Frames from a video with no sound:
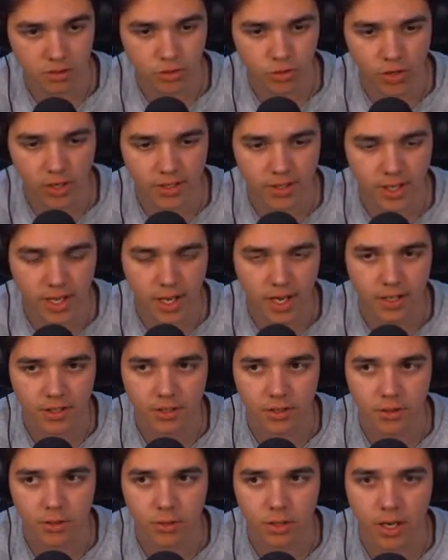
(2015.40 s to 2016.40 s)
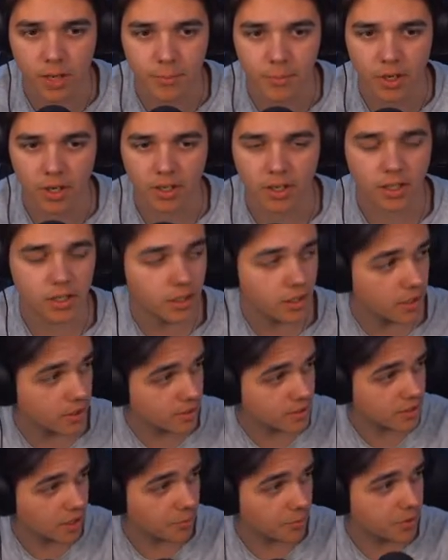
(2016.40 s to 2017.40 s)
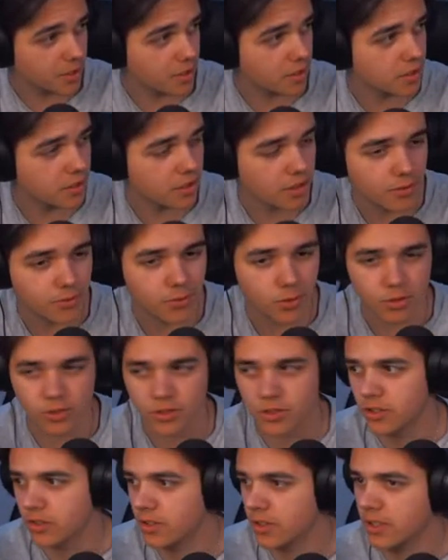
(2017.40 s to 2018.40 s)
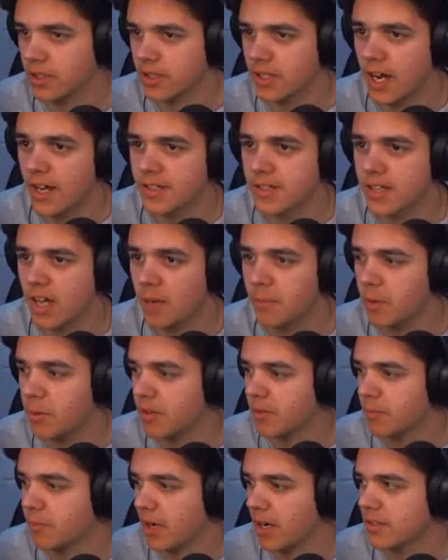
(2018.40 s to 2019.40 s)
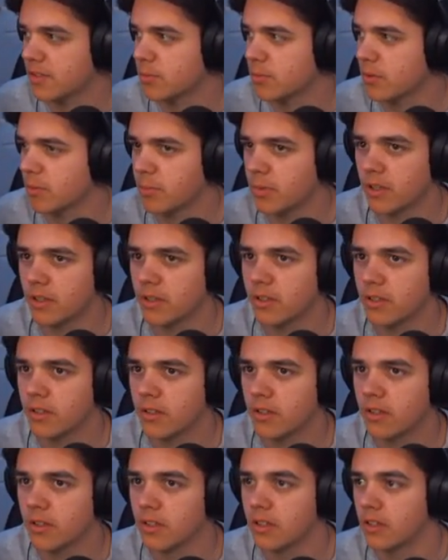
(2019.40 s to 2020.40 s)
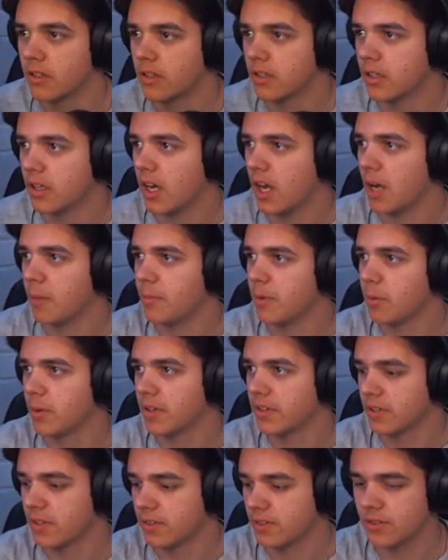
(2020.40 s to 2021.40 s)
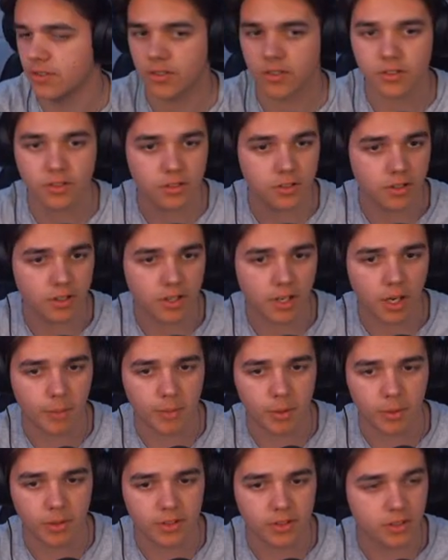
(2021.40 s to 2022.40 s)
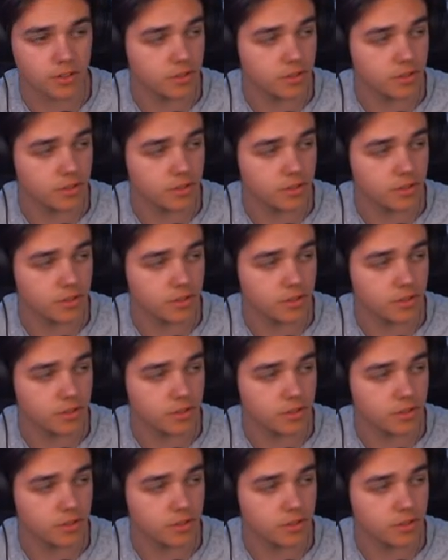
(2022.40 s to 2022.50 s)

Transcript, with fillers: trying to add you. I'm not gonna accept it, unfortunately. Guys, help me with Minesweeper. Help me with this. Help me with